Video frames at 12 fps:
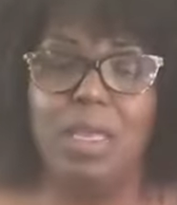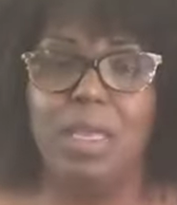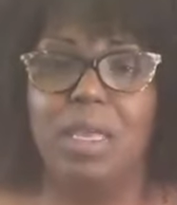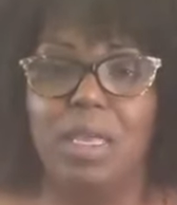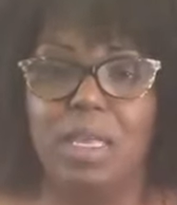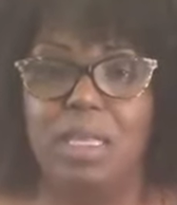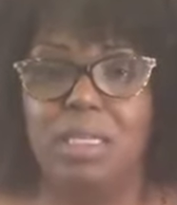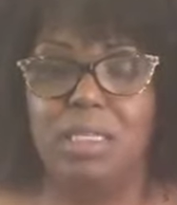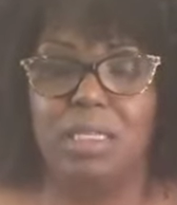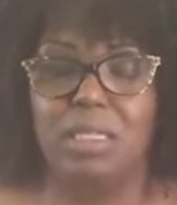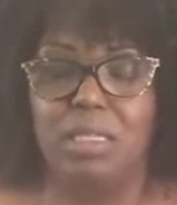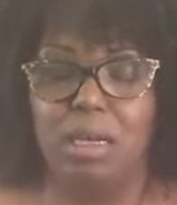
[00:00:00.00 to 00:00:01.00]

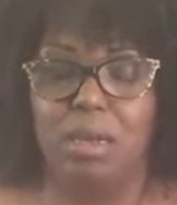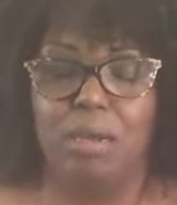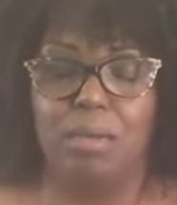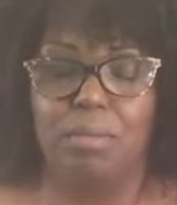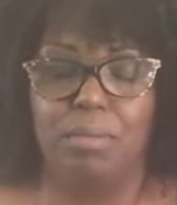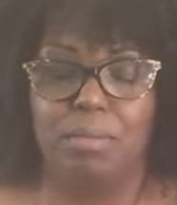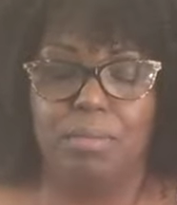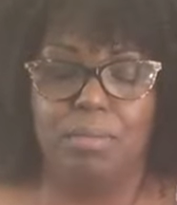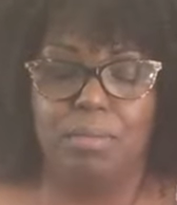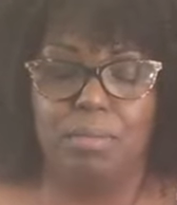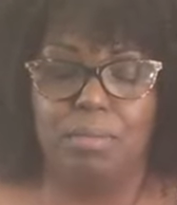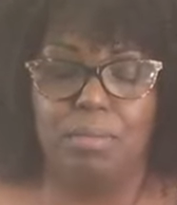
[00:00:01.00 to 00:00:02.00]
his um,
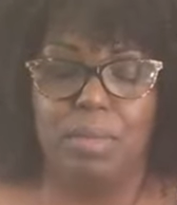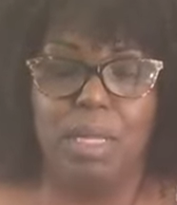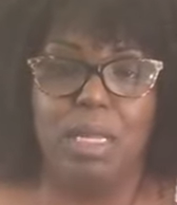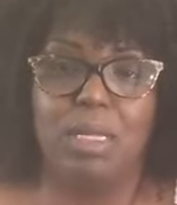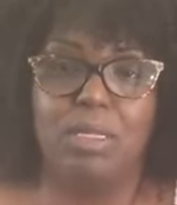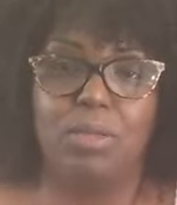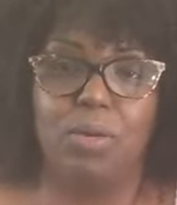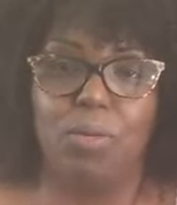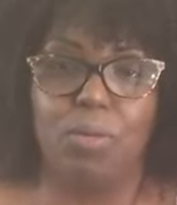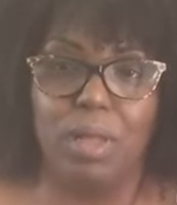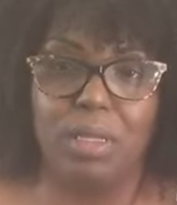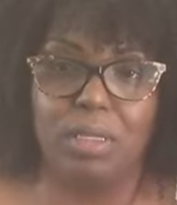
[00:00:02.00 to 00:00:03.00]
his
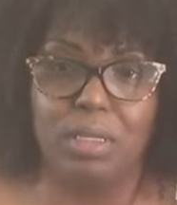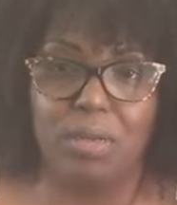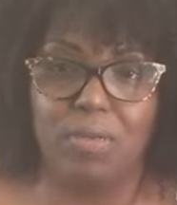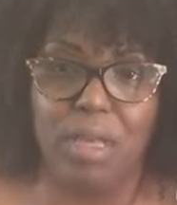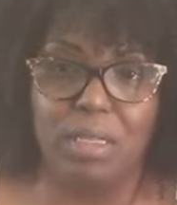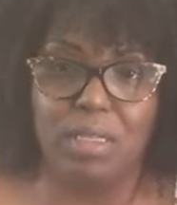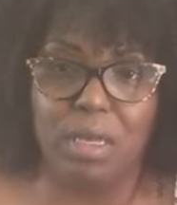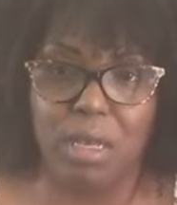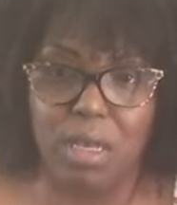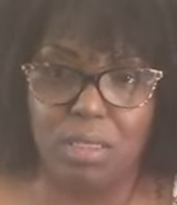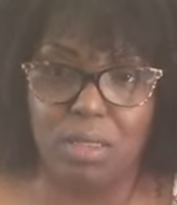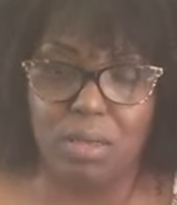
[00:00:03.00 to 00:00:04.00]
relative, as the
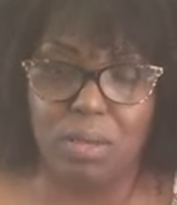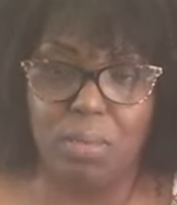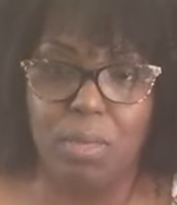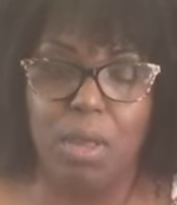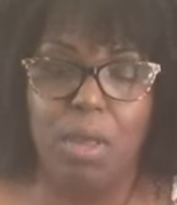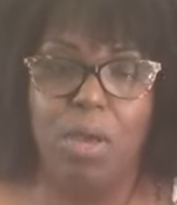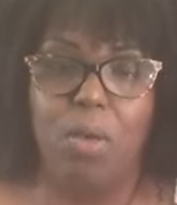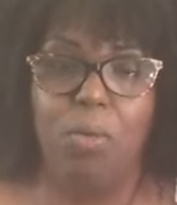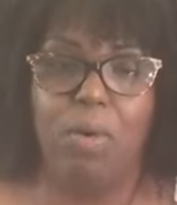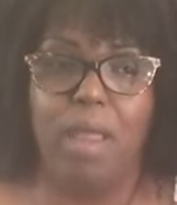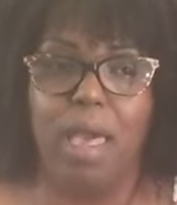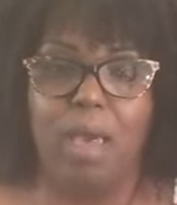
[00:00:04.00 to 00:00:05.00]
custom
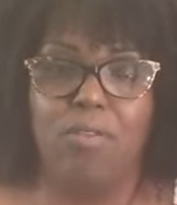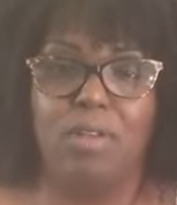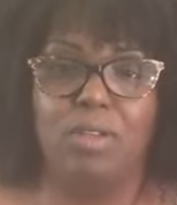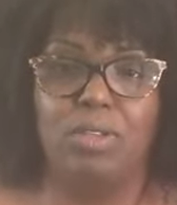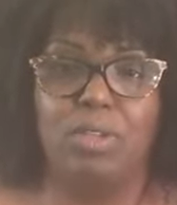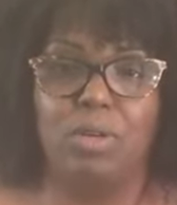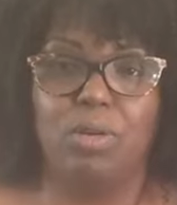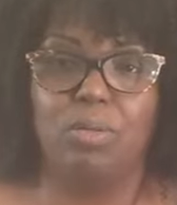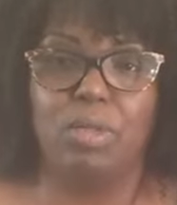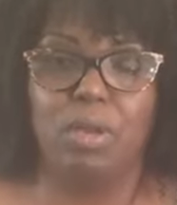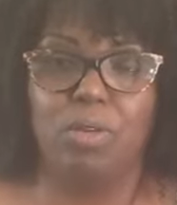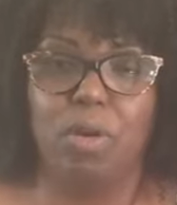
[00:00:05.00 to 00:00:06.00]
would have it, in
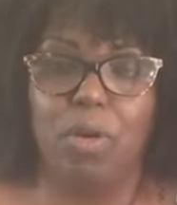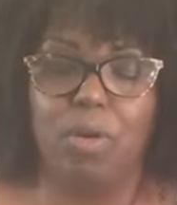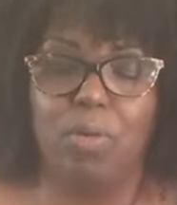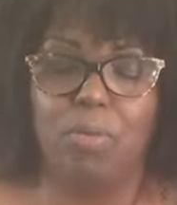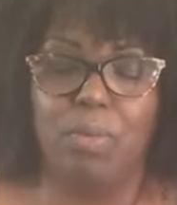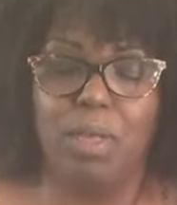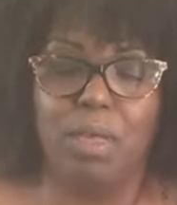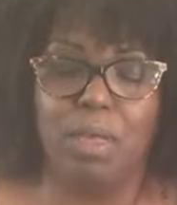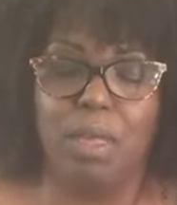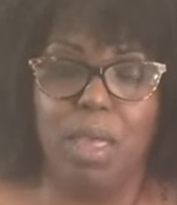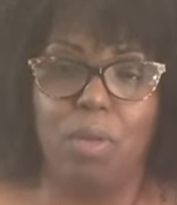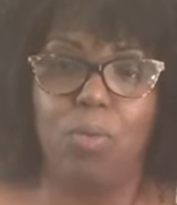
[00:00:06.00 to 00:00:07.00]
terms of her
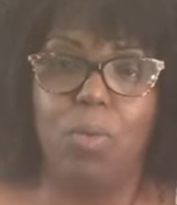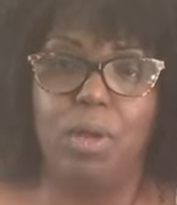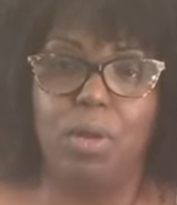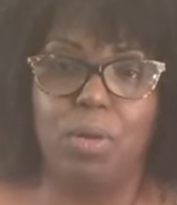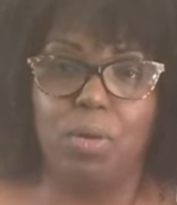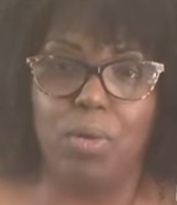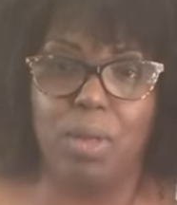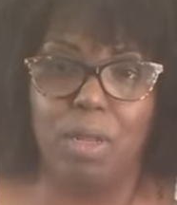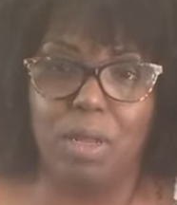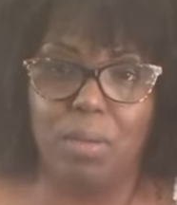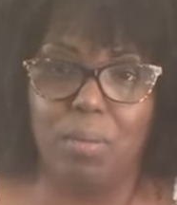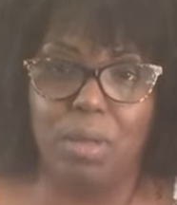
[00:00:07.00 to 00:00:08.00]
being a widow
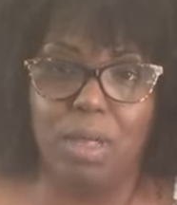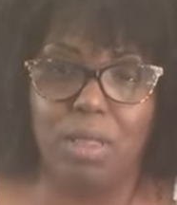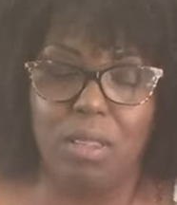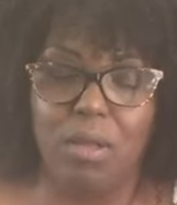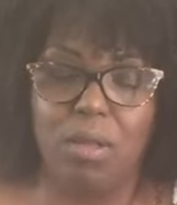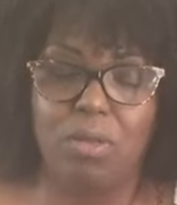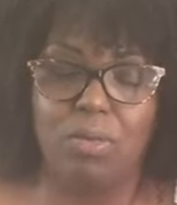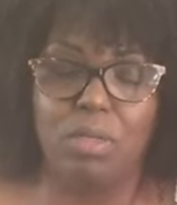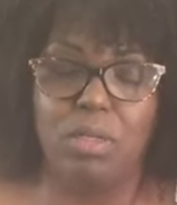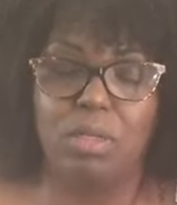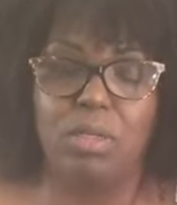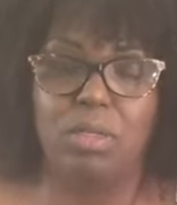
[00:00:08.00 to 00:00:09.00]
and him being the
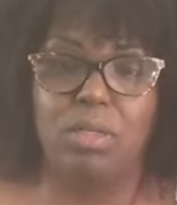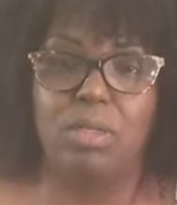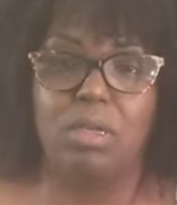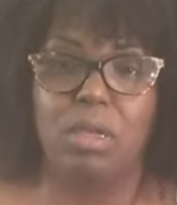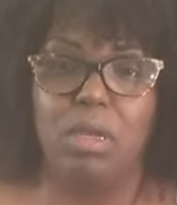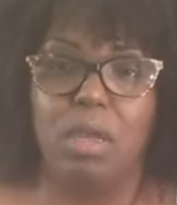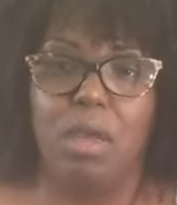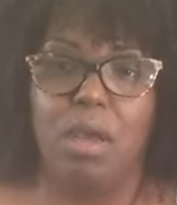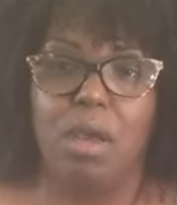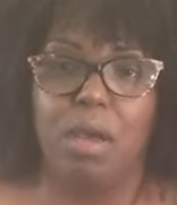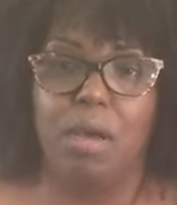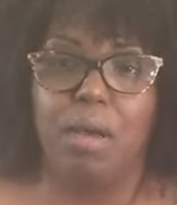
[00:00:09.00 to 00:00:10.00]
closest
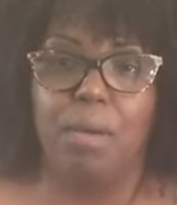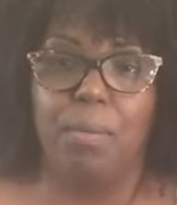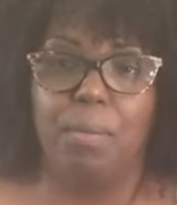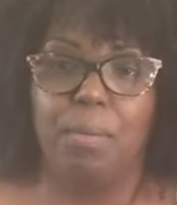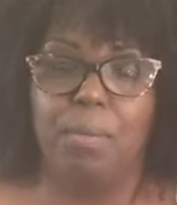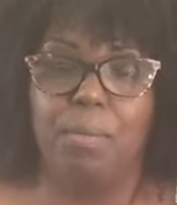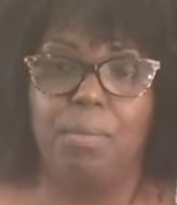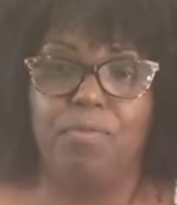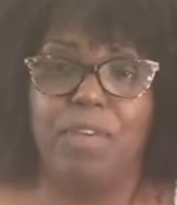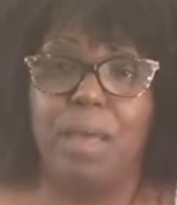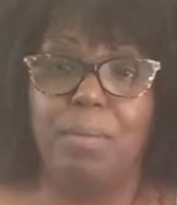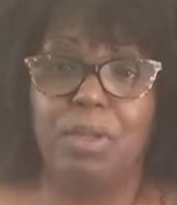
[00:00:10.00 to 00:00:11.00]
Um,
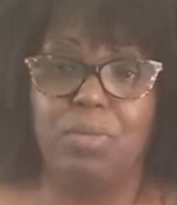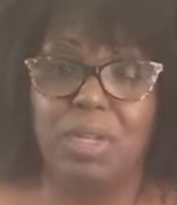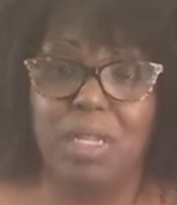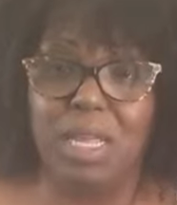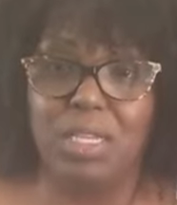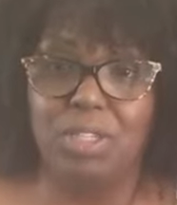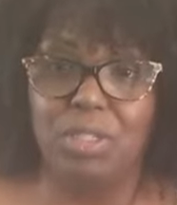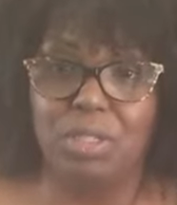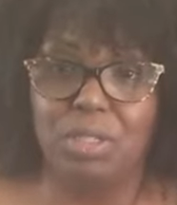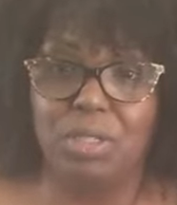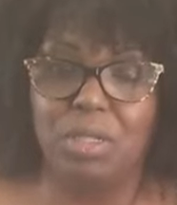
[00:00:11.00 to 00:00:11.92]
family relation,